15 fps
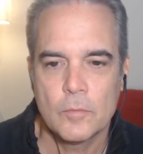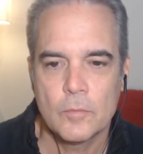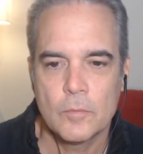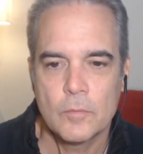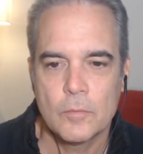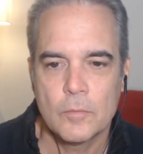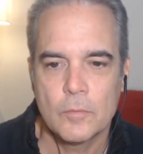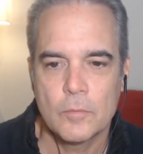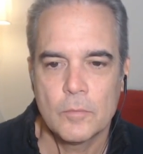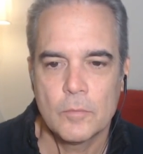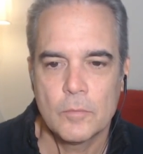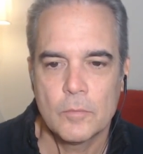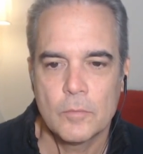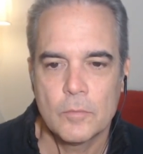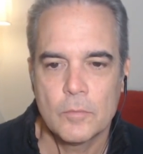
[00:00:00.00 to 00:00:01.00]

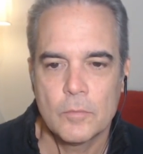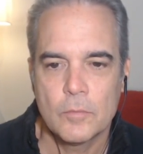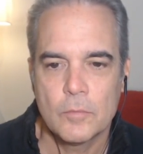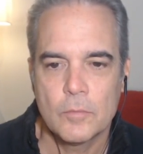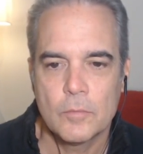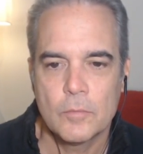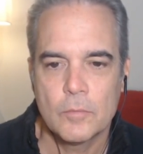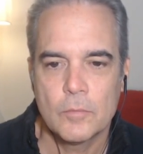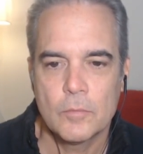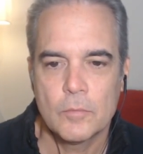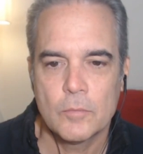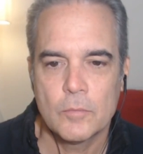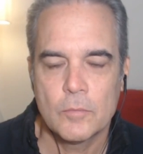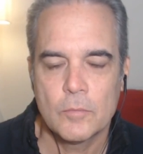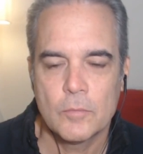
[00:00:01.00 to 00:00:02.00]

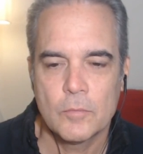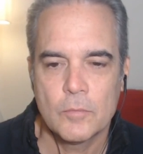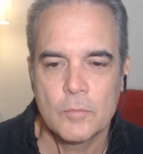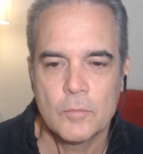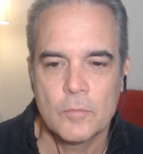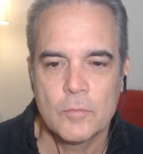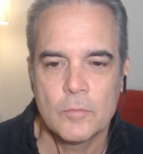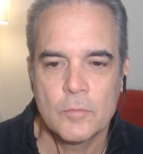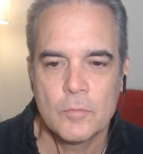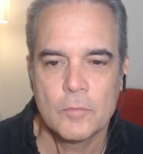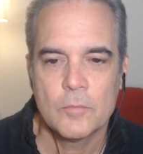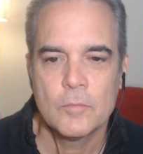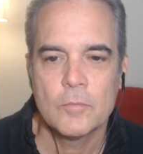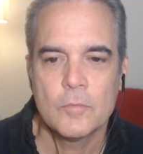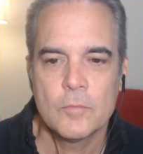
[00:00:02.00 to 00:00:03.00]

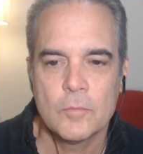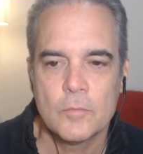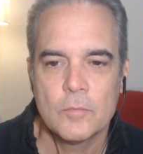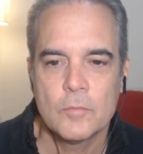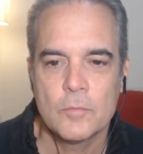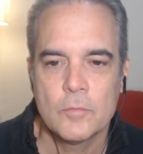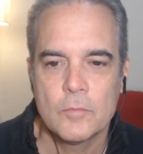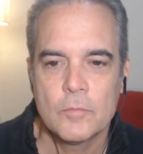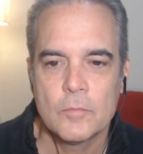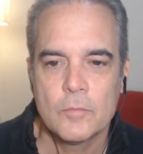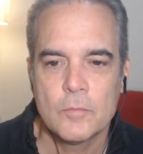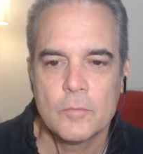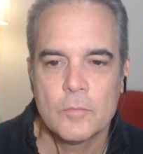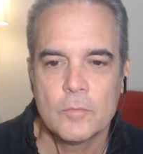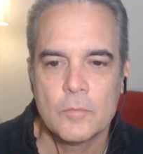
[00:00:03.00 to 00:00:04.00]

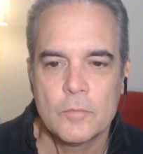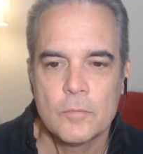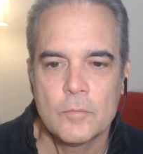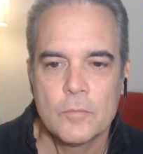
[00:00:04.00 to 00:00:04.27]
(silent)